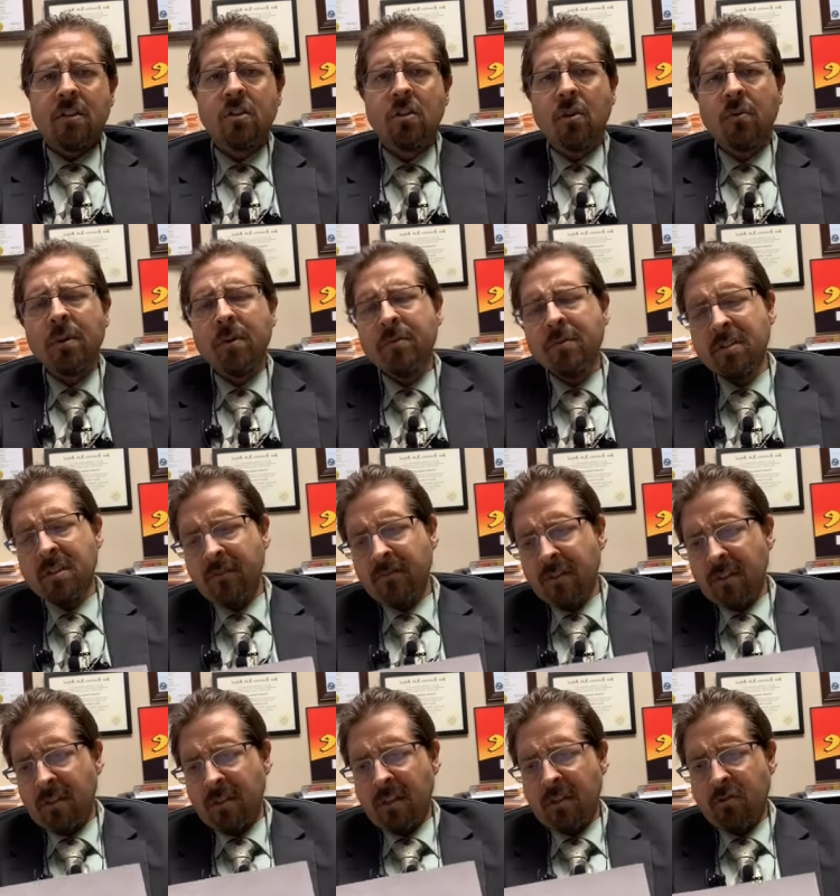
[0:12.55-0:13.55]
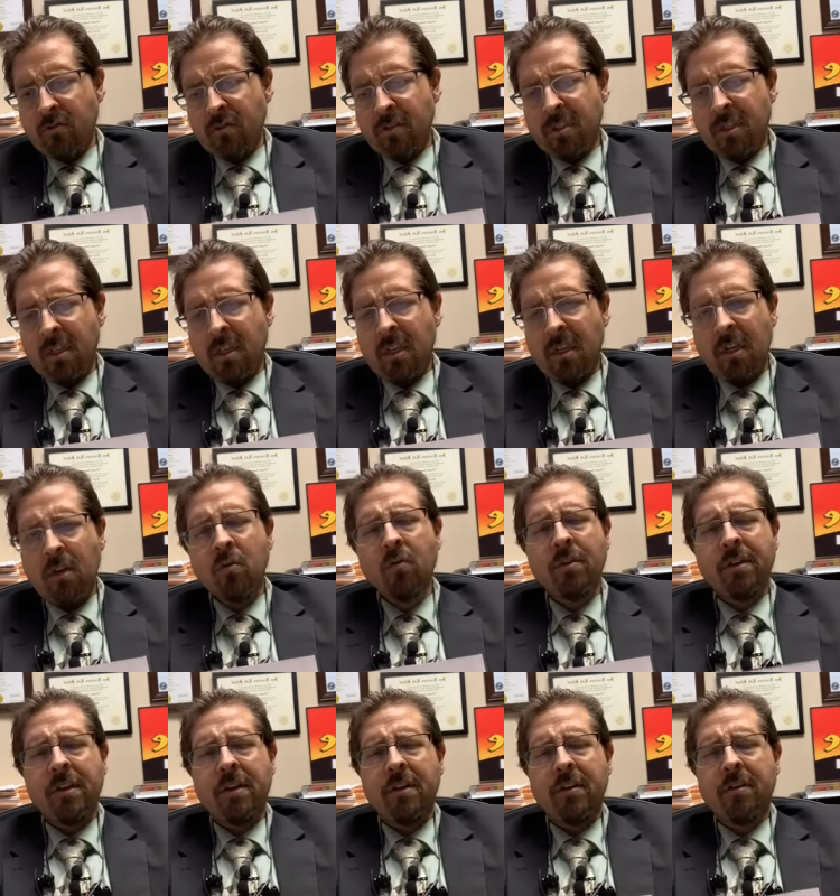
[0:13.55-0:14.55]
So we received an interesting
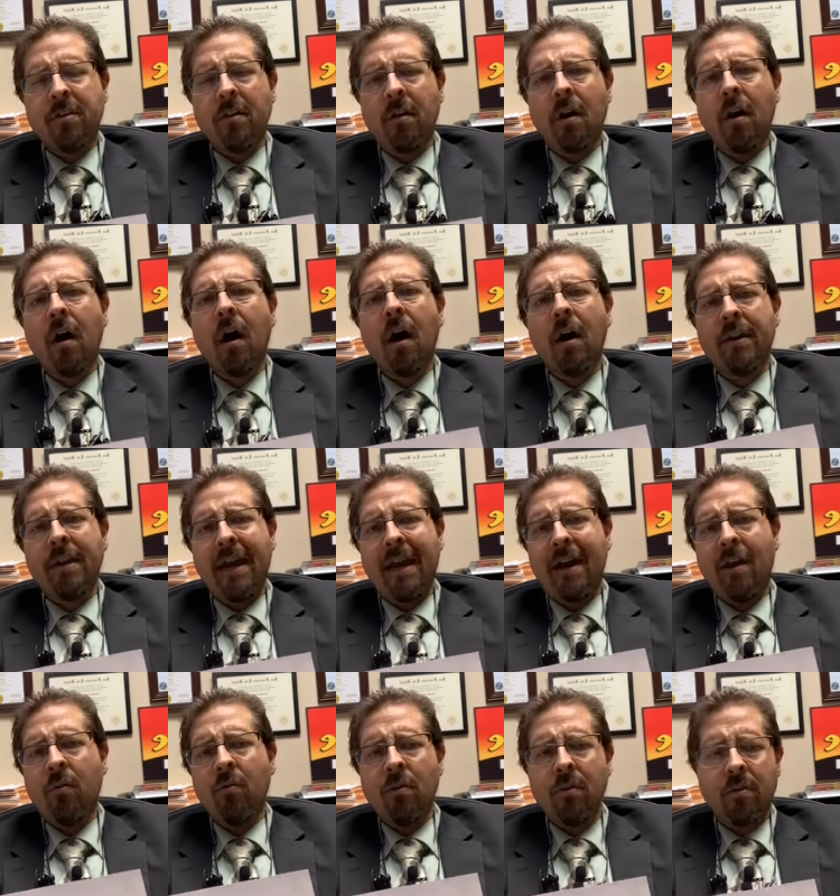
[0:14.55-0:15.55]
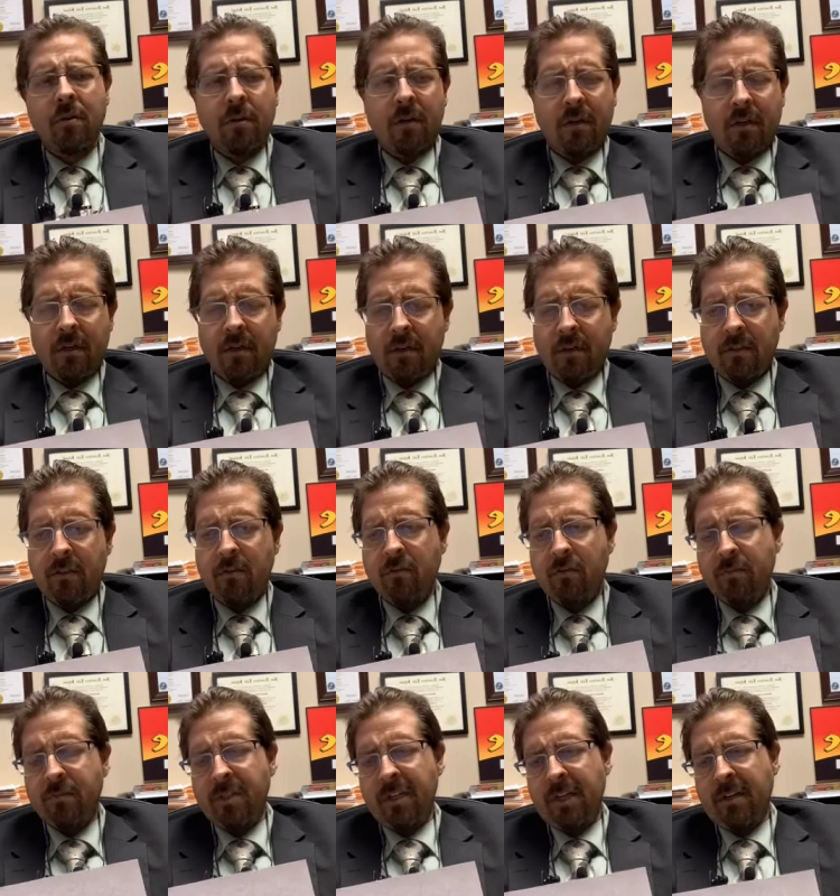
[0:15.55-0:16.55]
inquiry here on our uh,
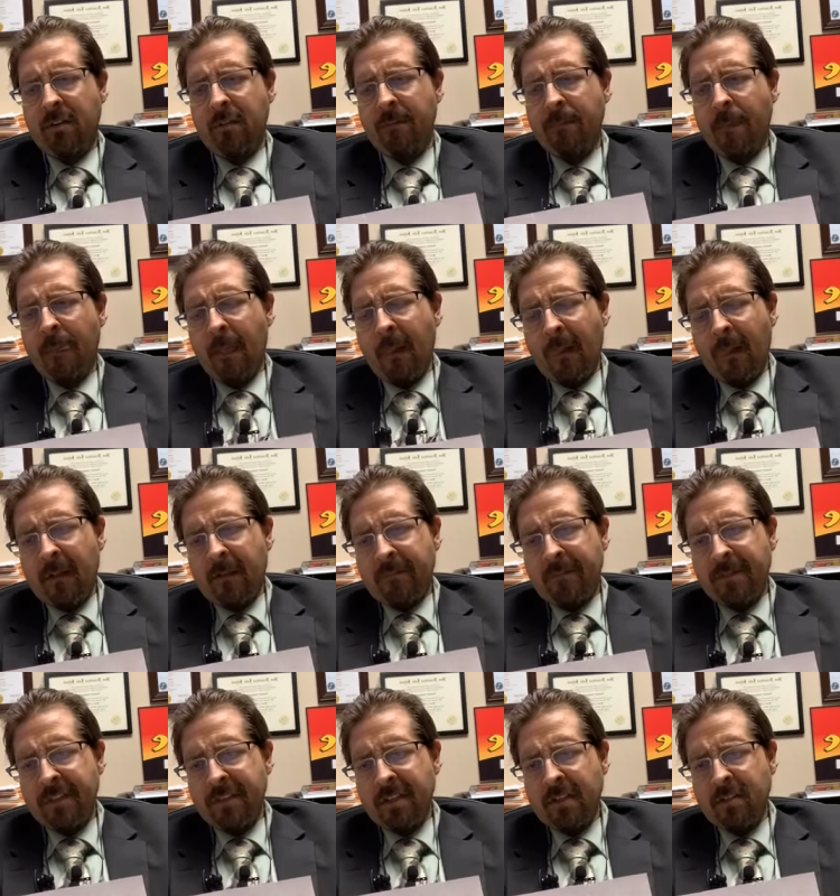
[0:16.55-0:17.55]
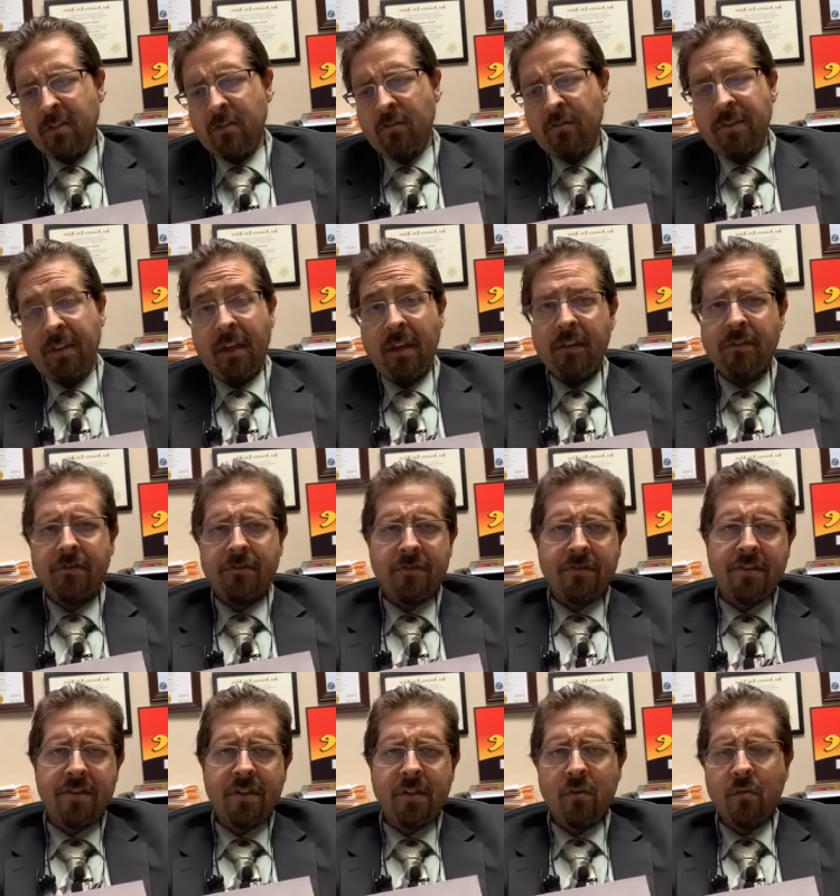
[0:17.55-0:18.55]
YouTube channel. This has to do with a
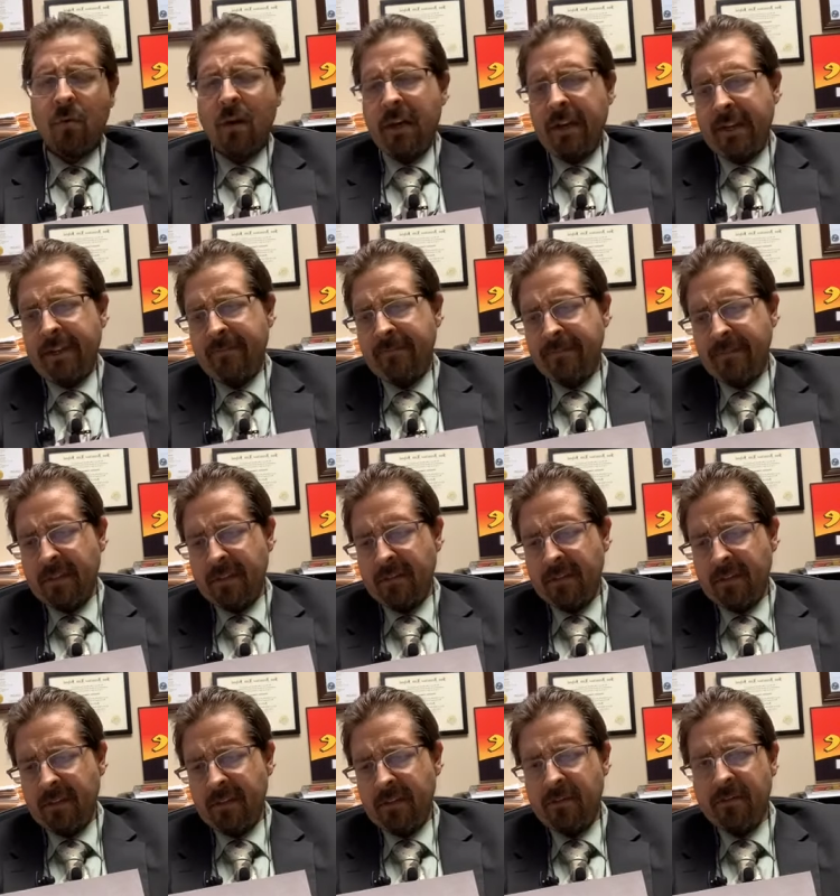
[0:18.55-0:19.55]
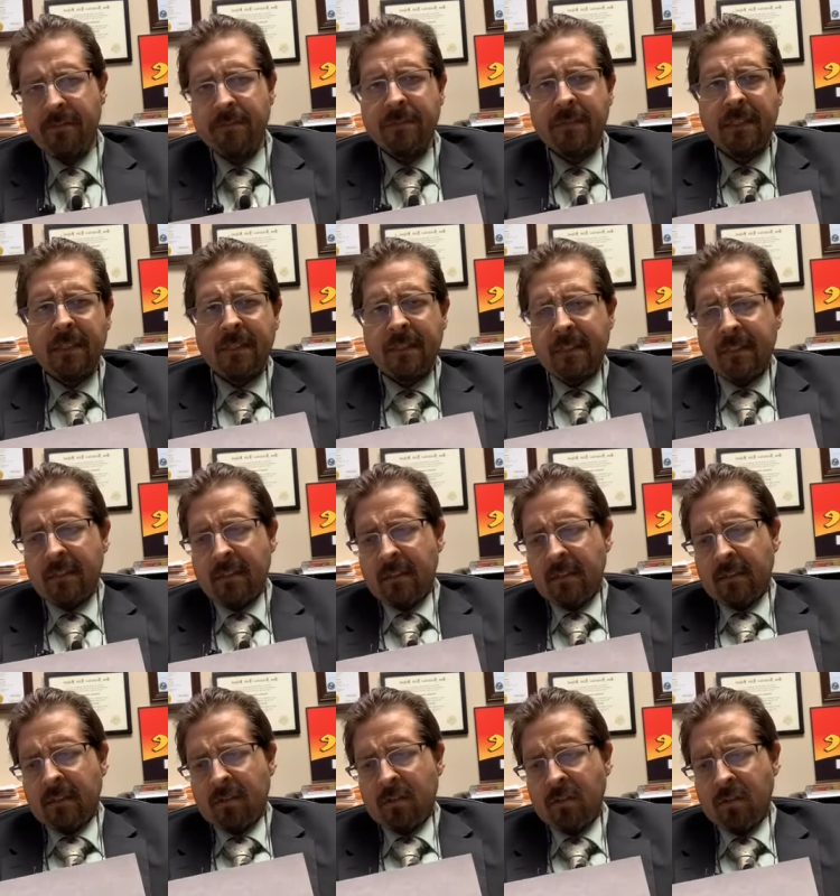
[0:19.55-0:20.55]
third DUI. Let's see here.
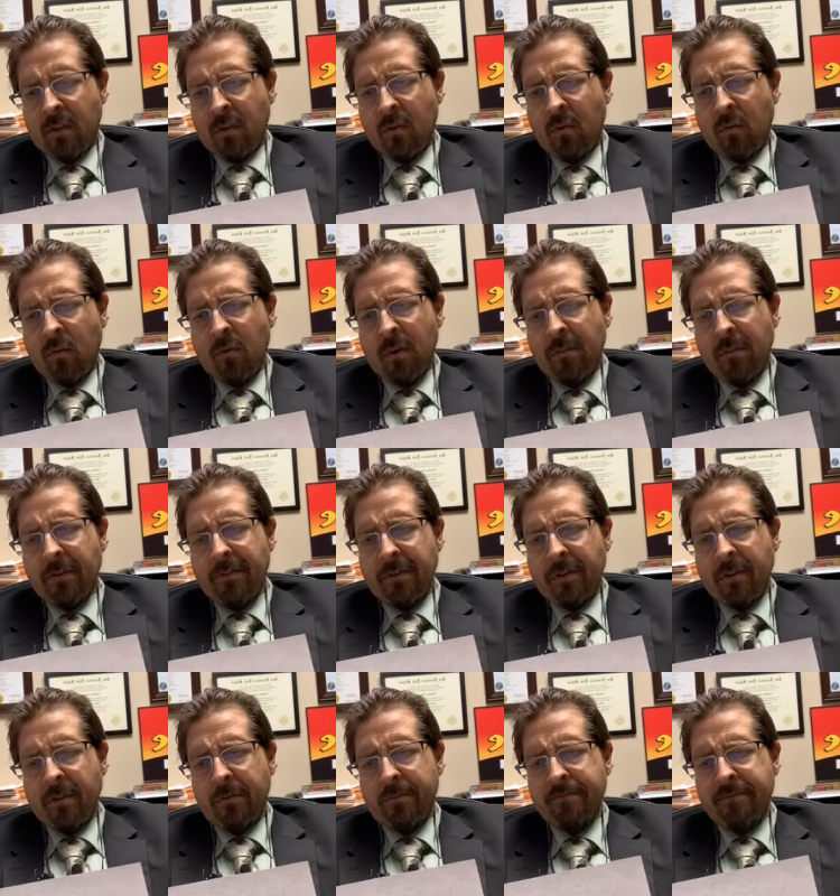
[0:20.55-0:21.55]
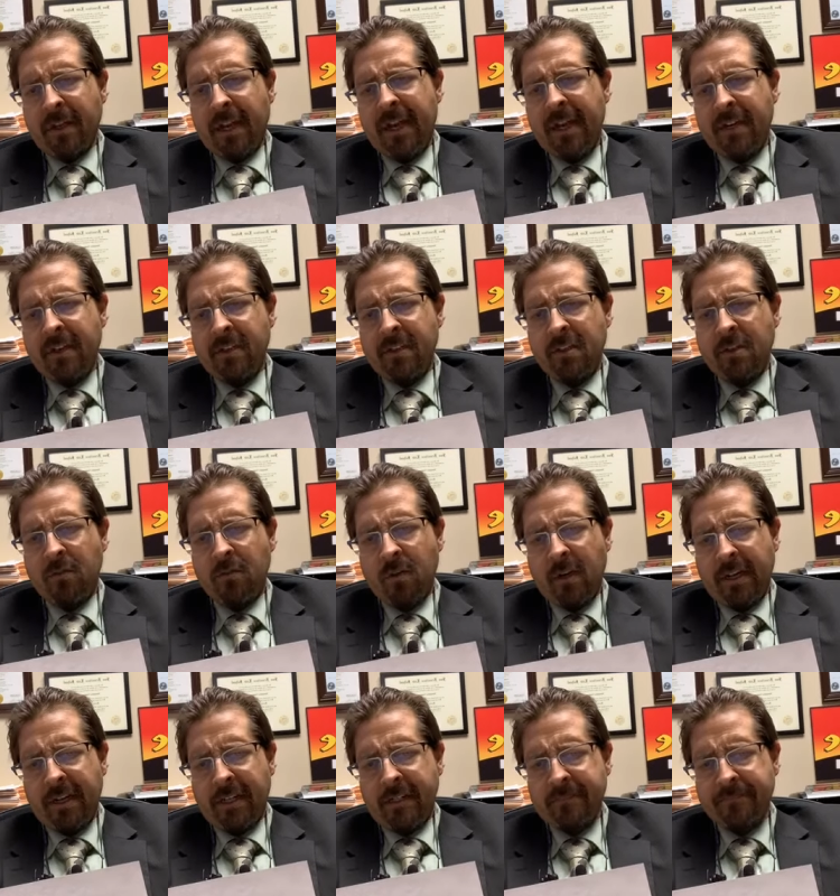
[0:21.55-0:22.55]
So one month ago, I had a
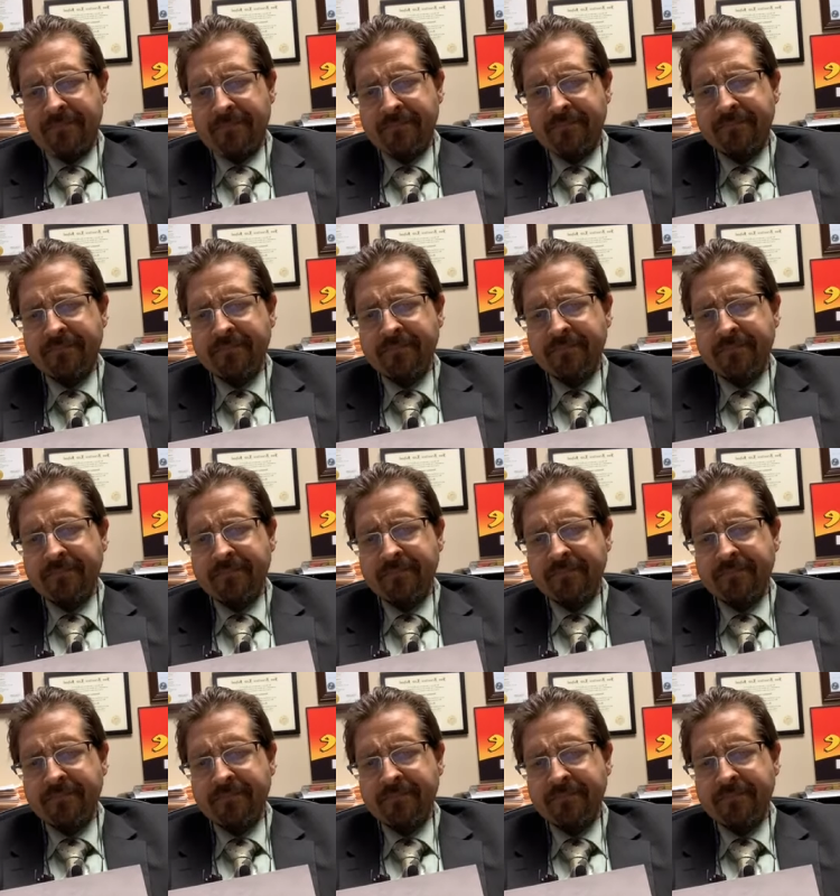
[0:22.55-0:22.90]
DUI.